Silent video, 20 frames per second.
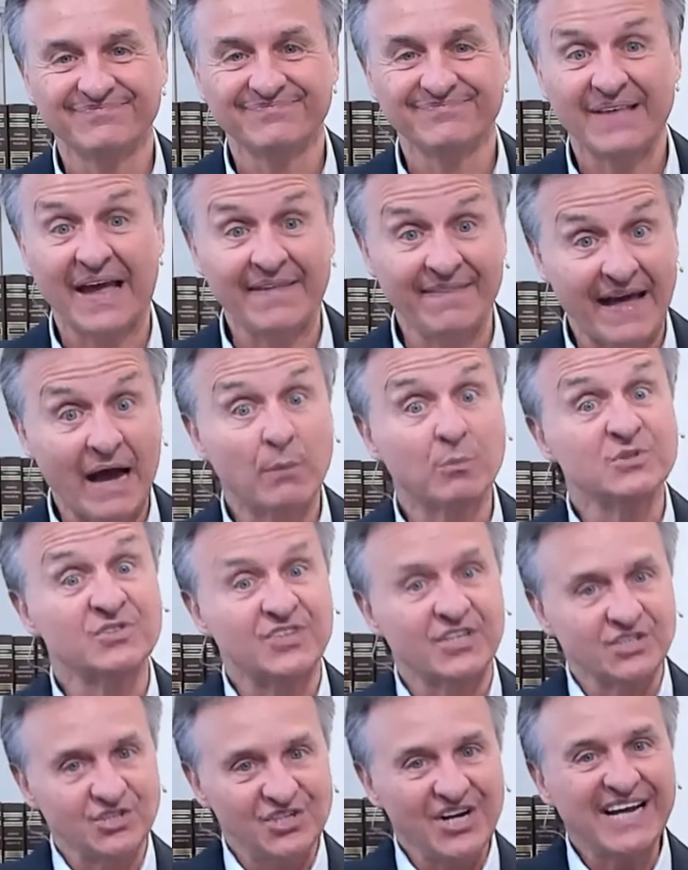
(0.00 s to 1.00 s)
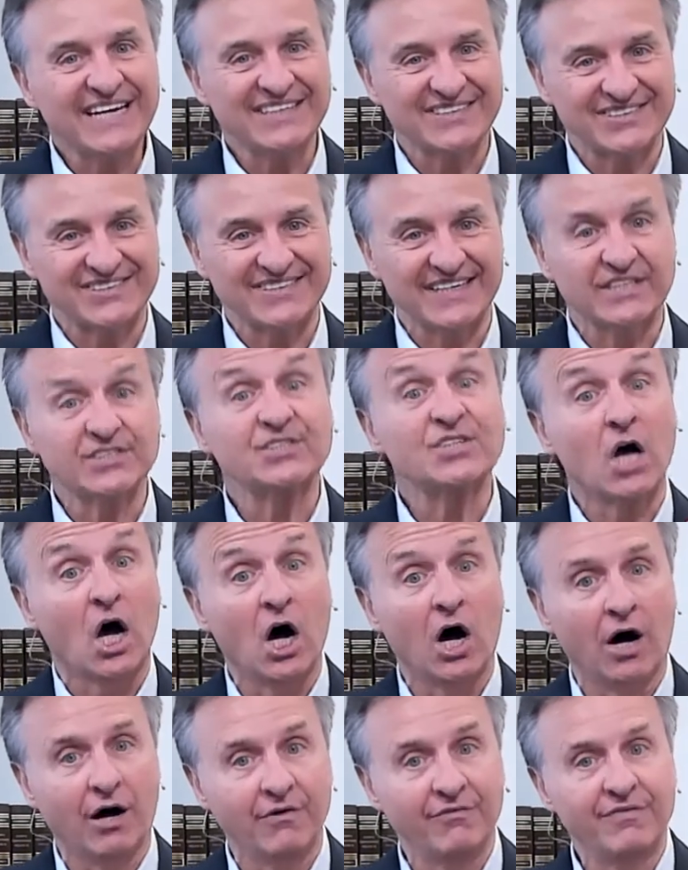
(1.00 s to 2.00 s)
And that was the genesis
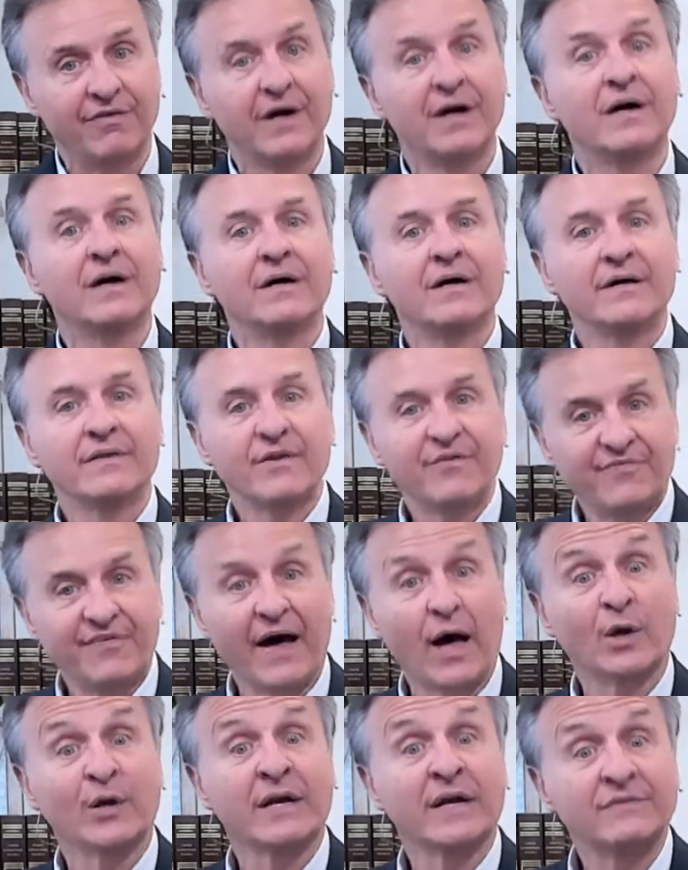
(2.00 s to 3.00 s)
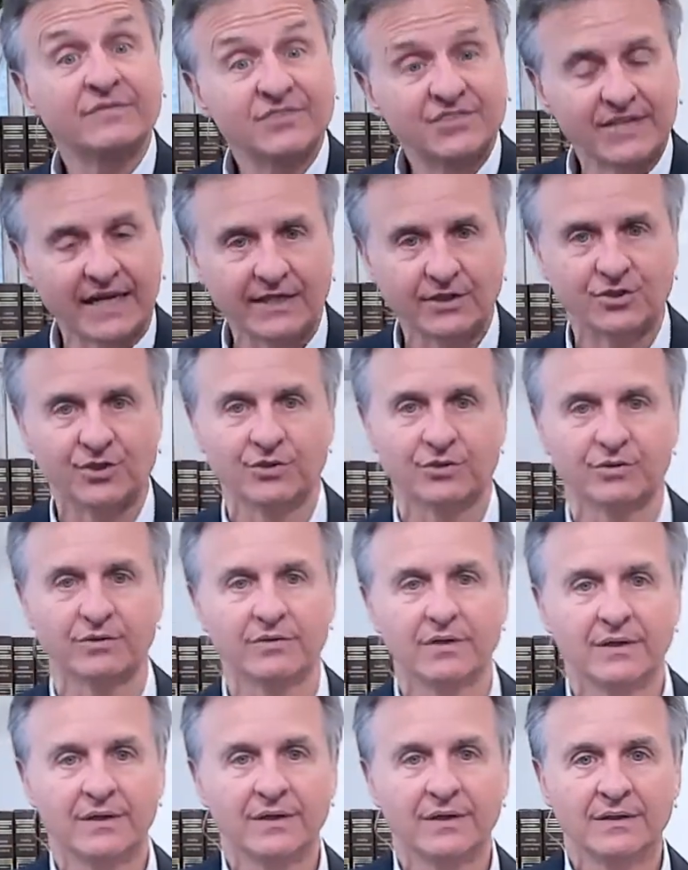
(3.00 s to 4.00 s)
of the founding of St. Jude
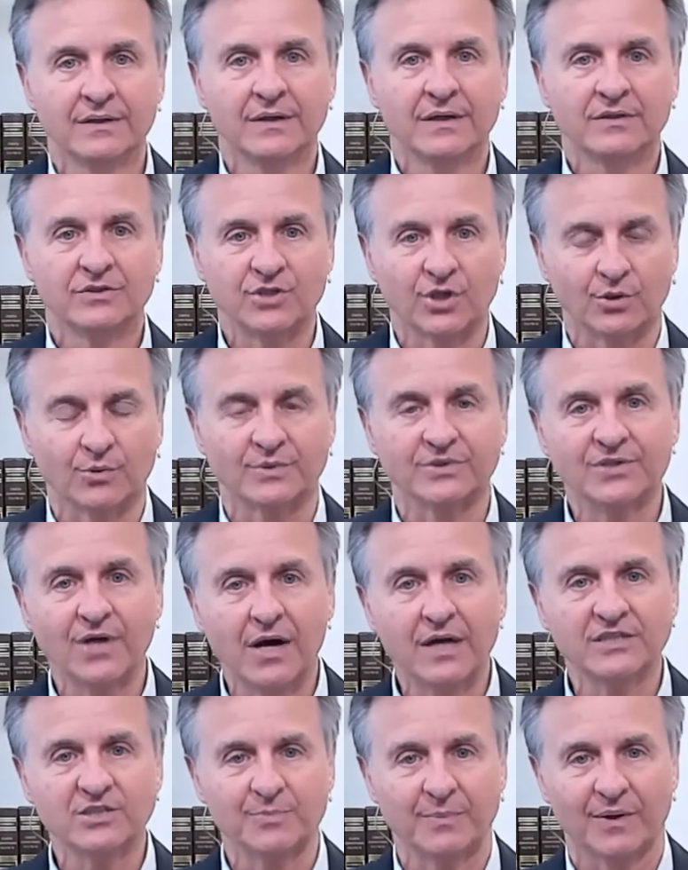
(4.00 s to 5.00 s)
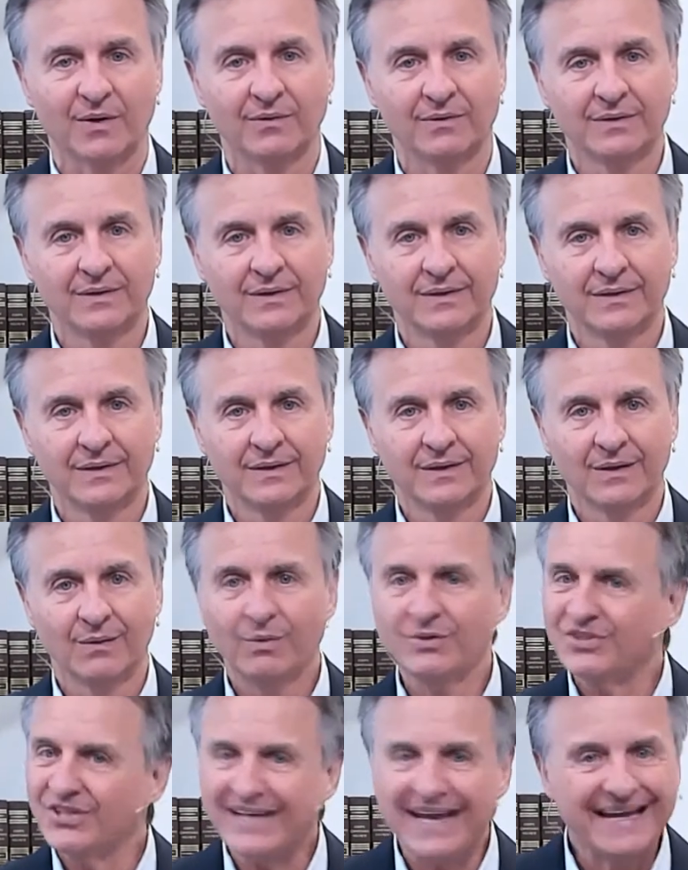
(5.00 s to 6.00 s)
Children's Hospital,
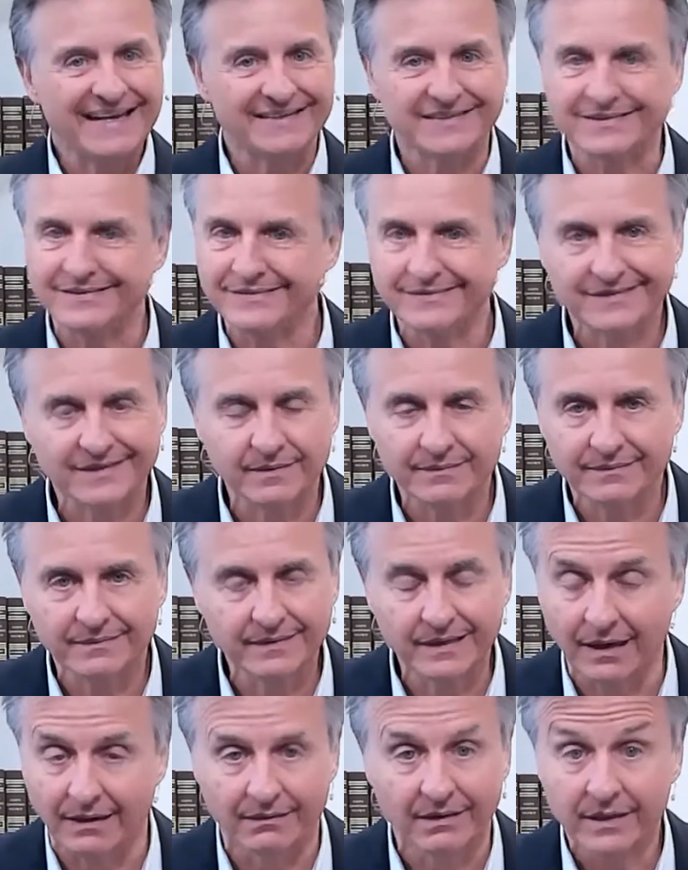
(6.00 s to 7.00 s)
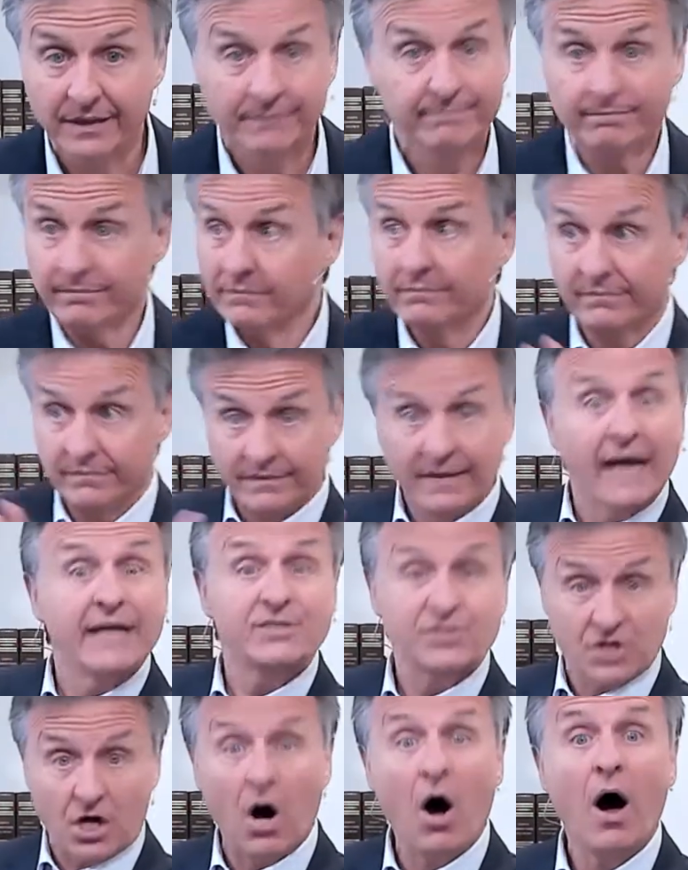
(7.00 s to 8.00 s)
which again is, you know,
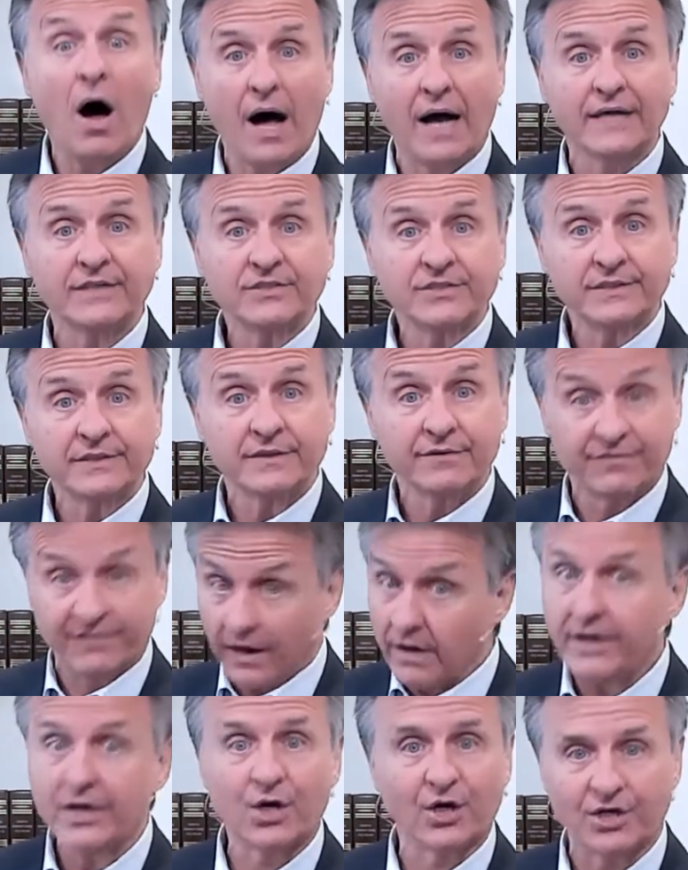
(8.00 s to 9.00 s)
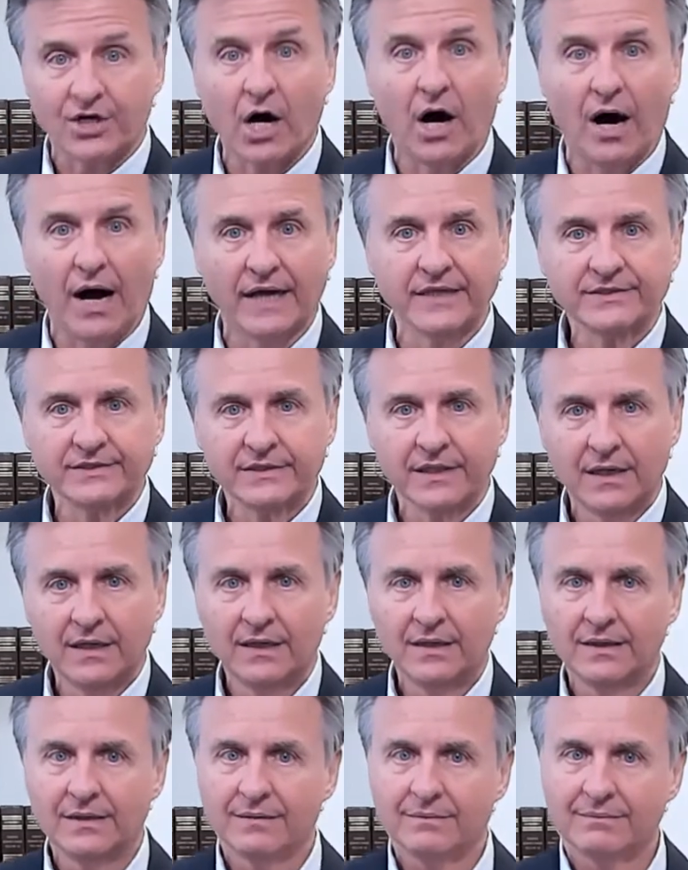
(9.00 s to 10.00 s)
nice cause, very good cause,
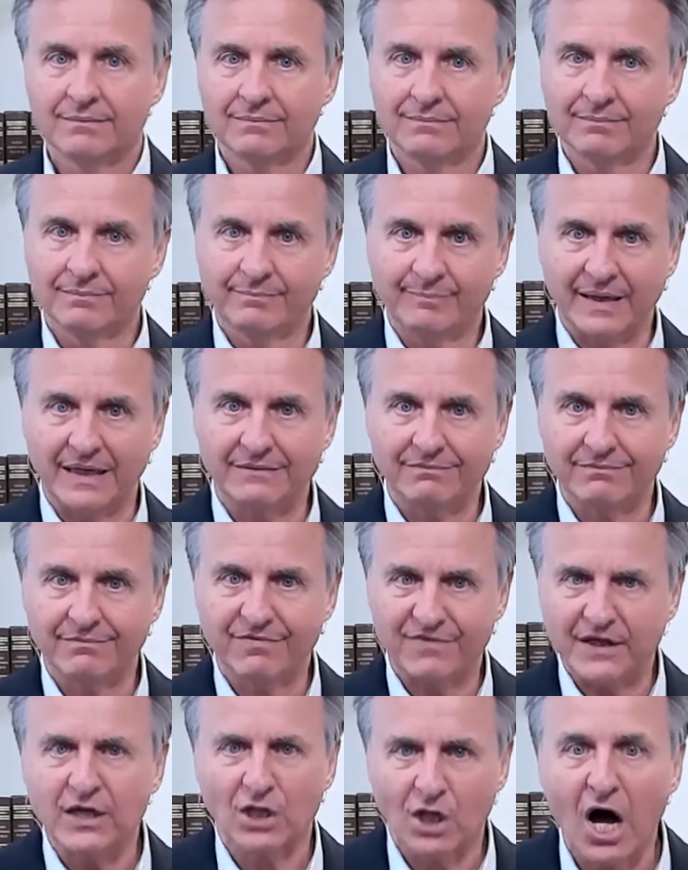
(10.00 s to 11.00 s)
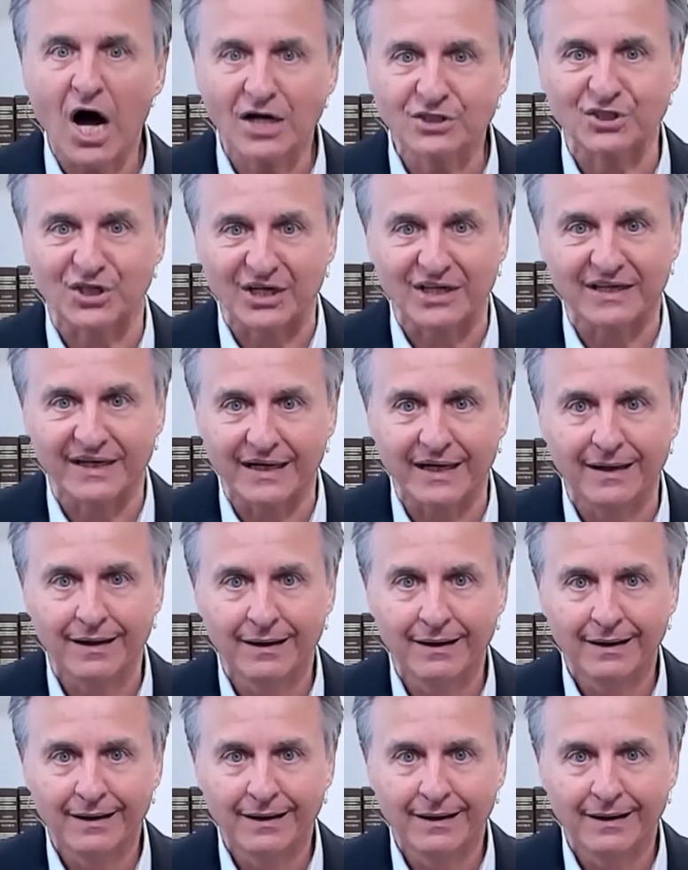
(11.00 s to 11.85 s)
but theologically,